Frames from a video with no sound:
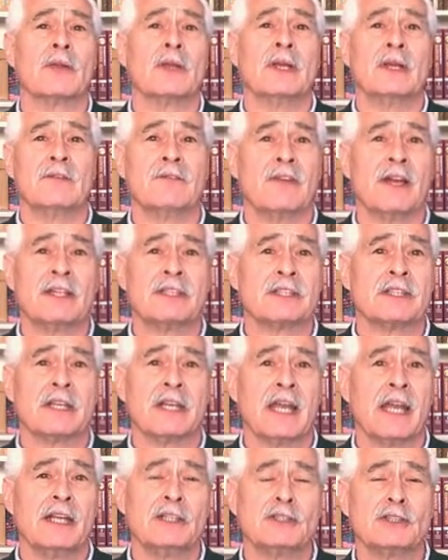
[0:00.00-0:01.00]
the
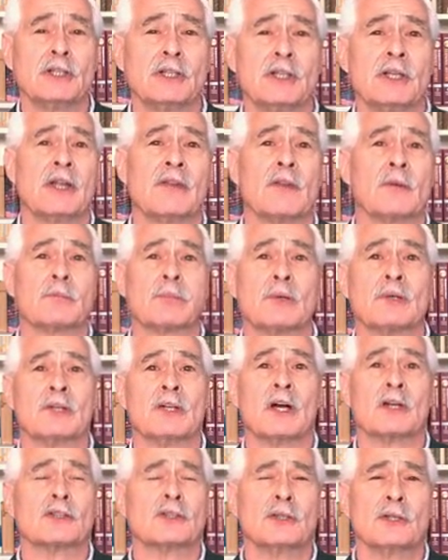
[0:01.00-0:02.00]
investigation and the
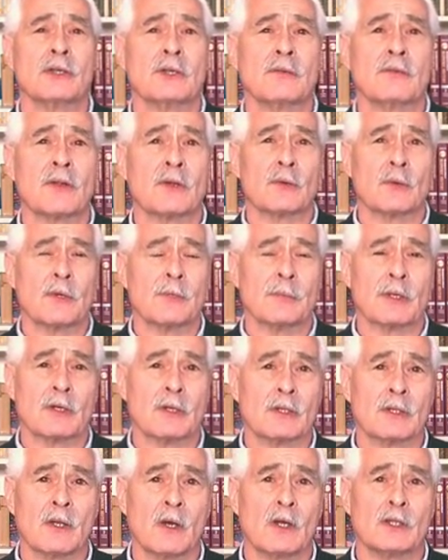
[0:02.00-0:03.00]
production of the
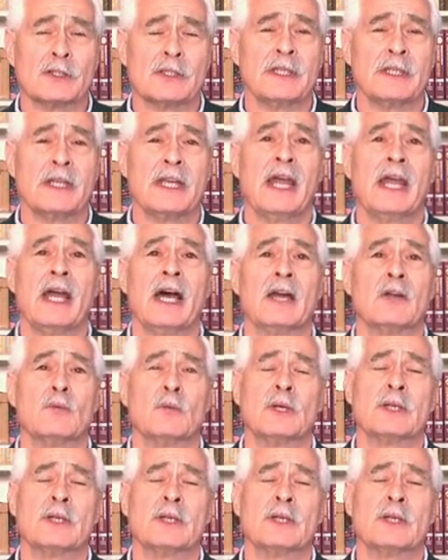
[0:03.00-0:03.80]
criminal dossier on